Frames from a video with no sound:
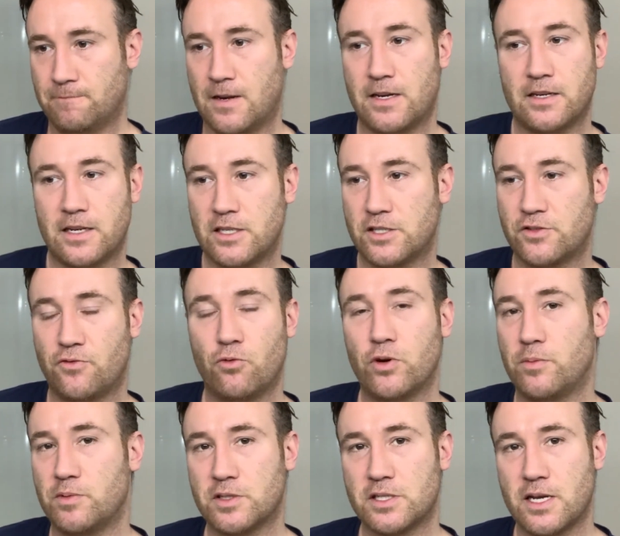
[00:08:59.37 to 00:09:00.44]
at least
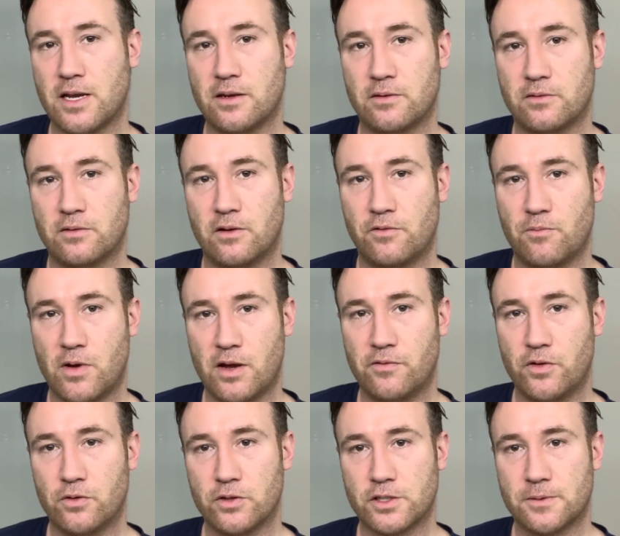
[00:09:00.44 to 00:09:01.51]
40% of my
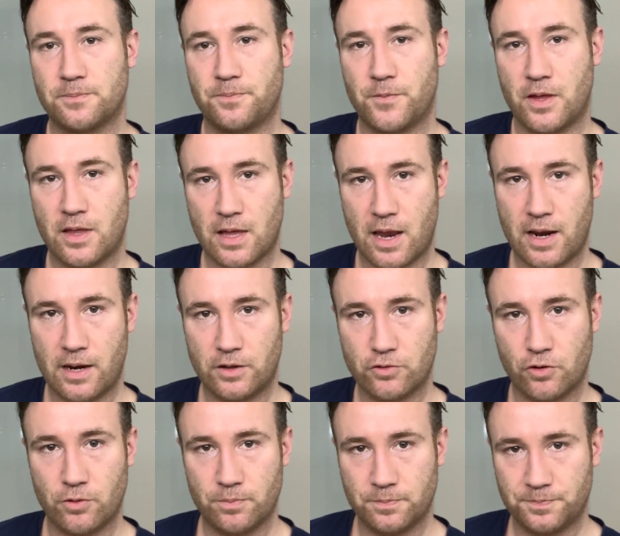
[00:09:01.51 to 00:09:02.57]
viewers of that age
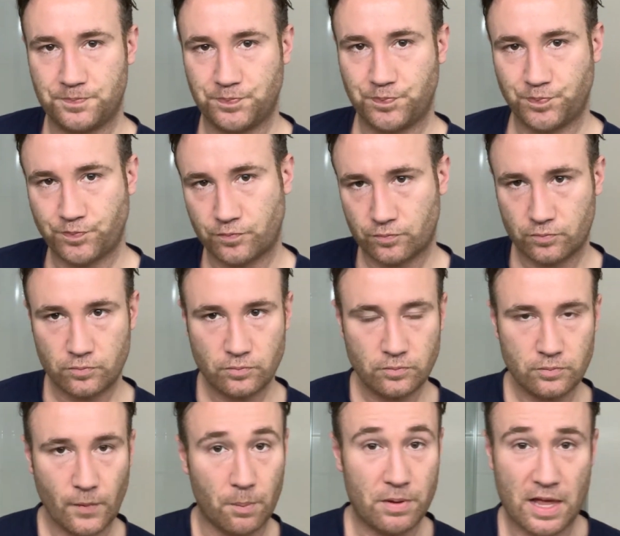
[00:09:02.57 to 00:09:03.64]
group.
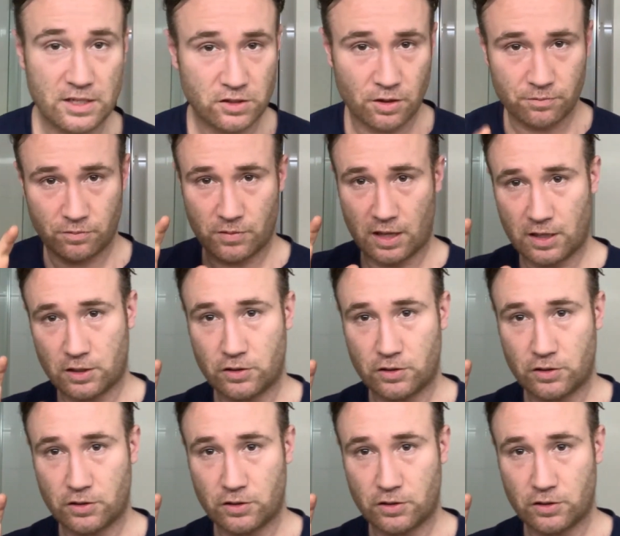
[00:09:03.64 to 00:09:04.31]
But that's not to